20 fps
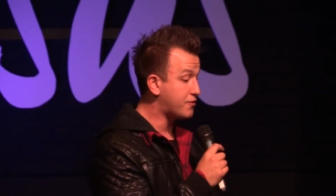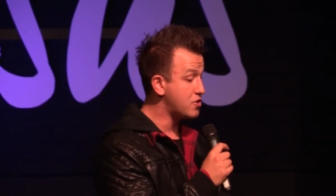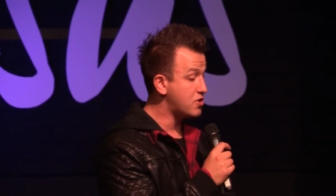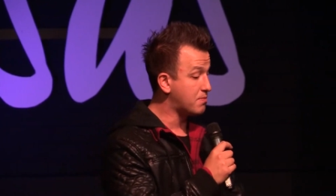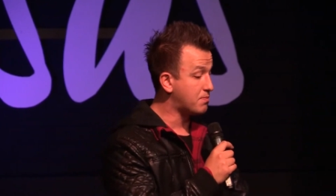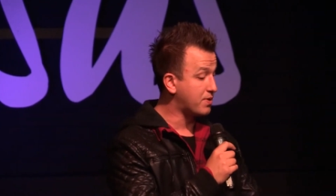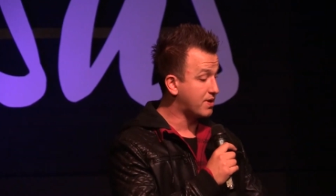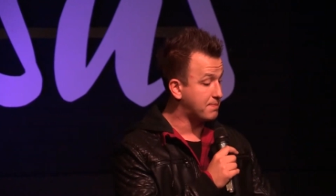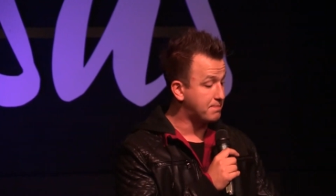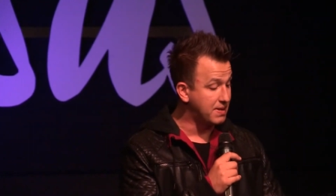you can
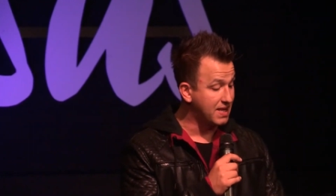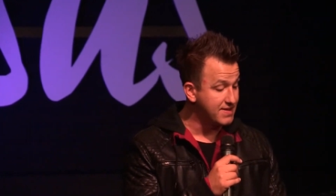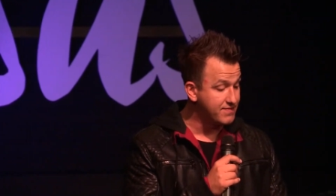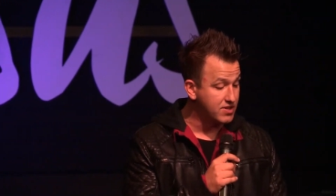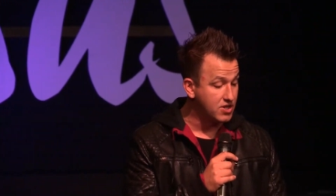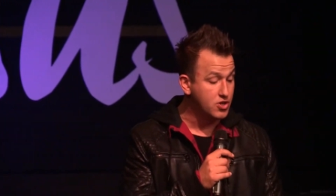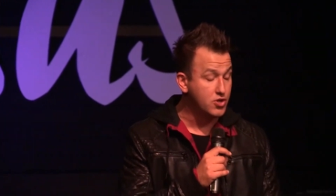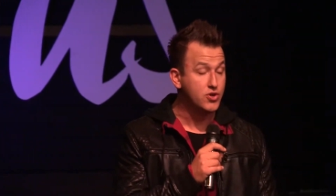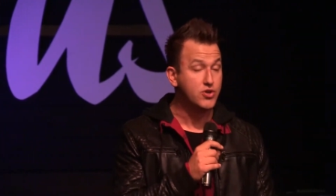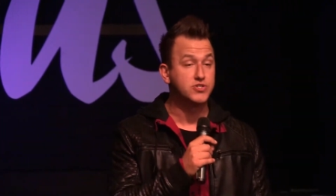believe the
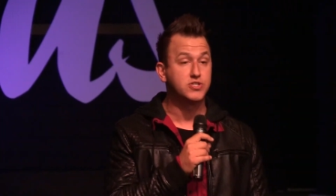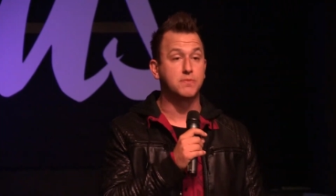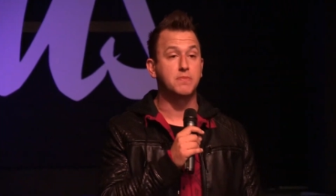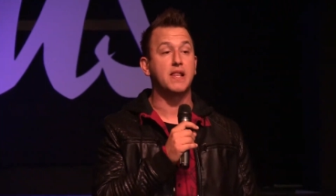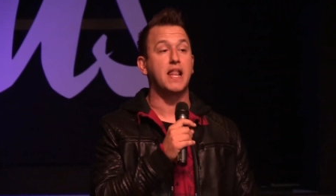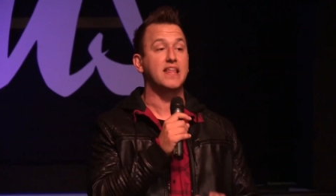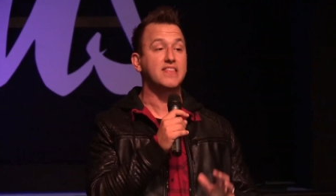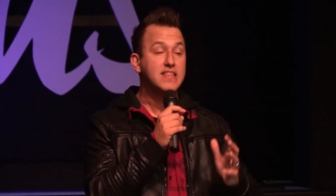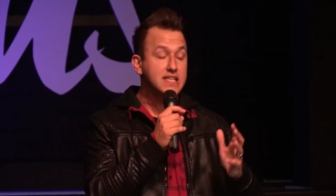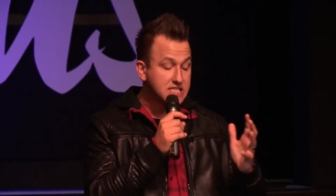news and be
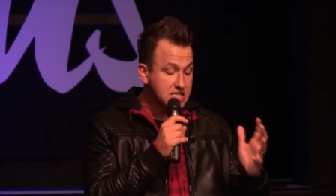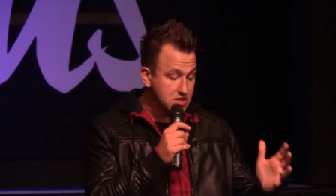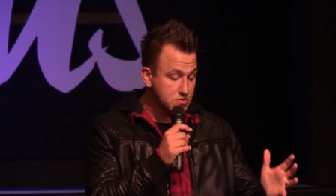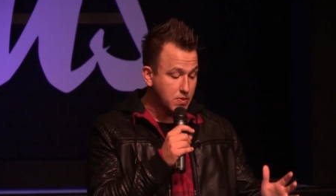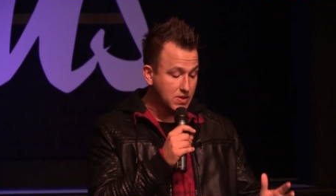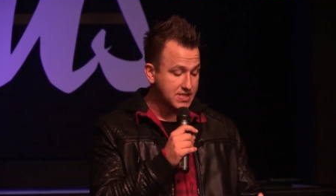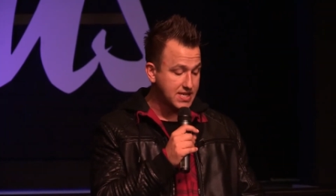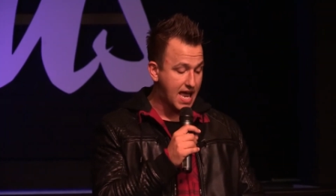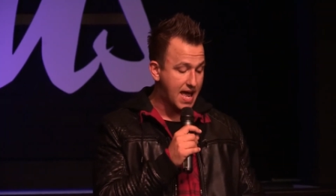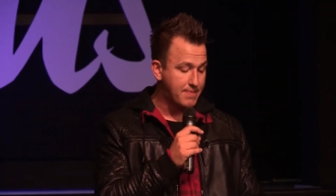like, this is
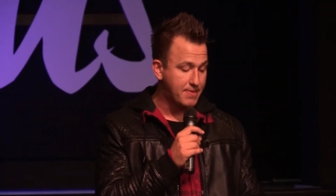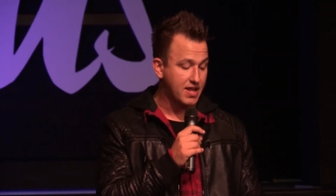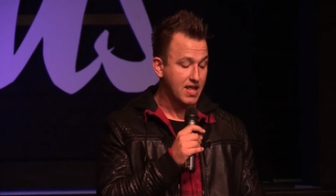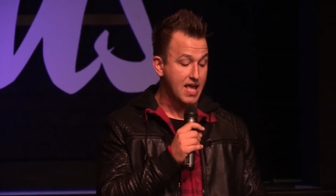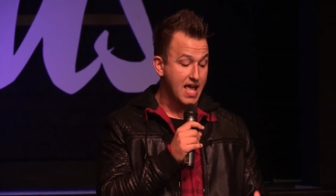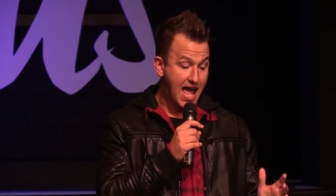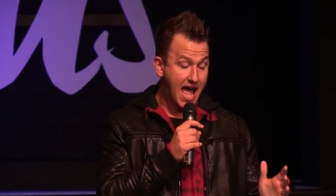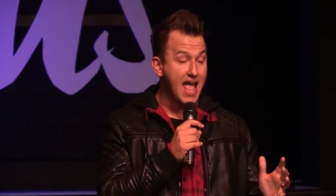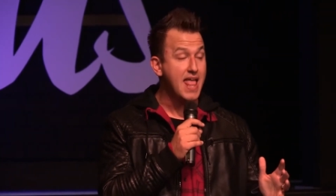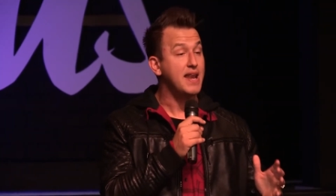what's happening.
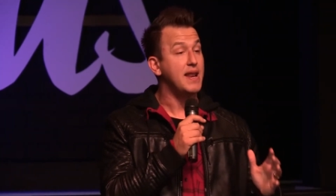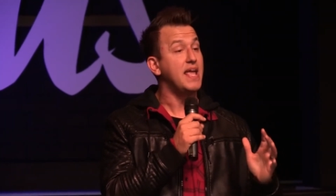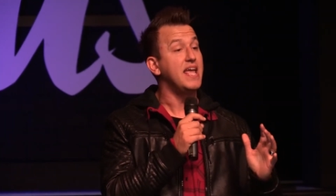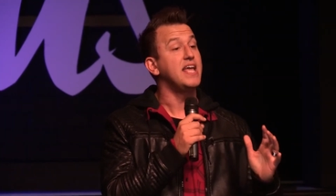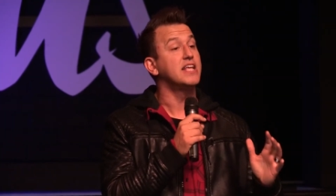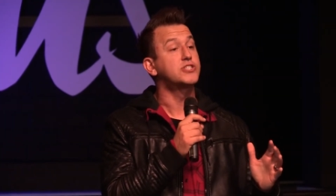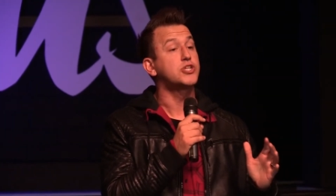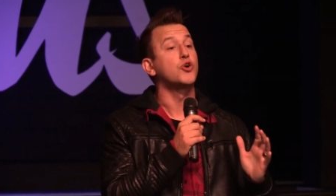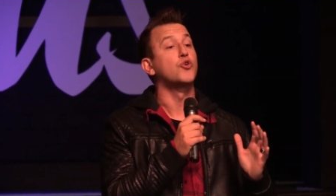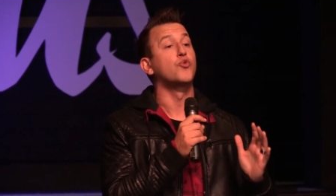And
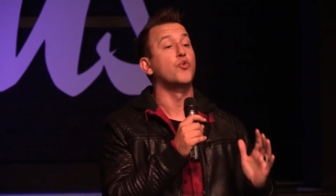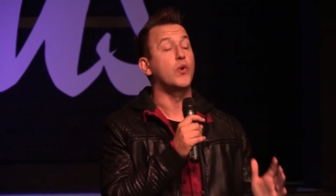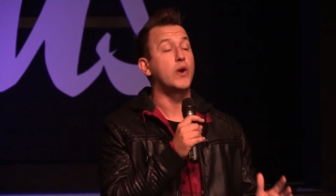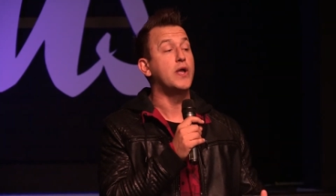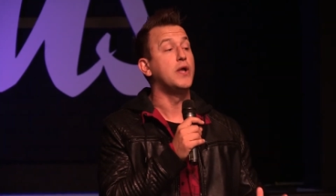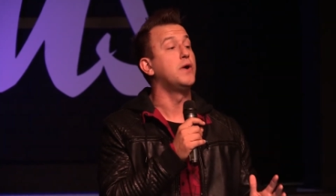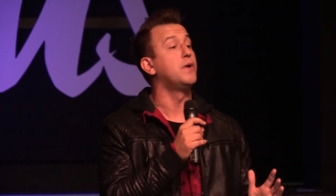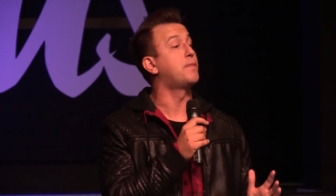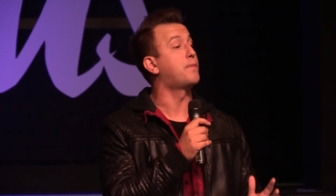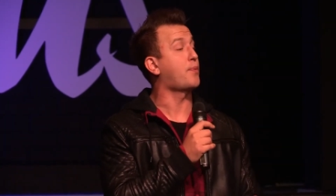it's a
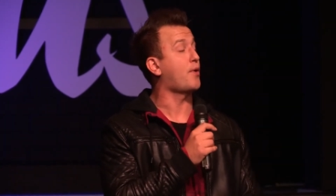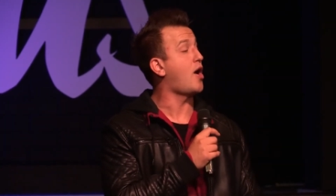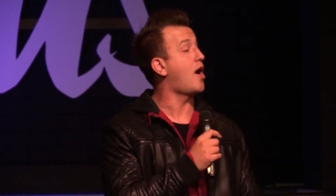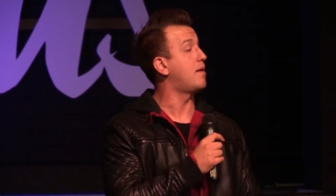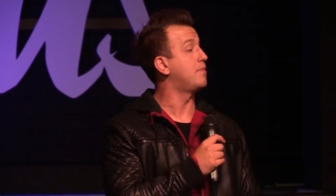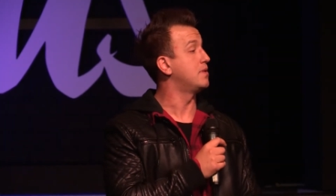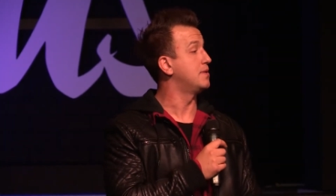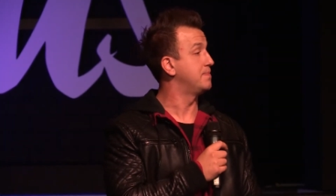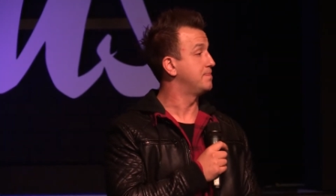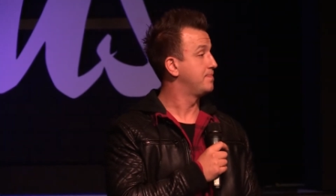real
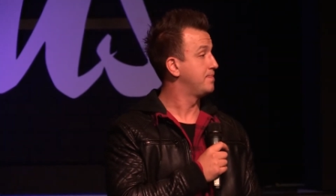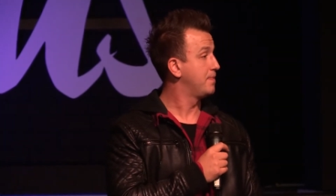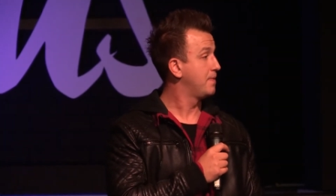problem.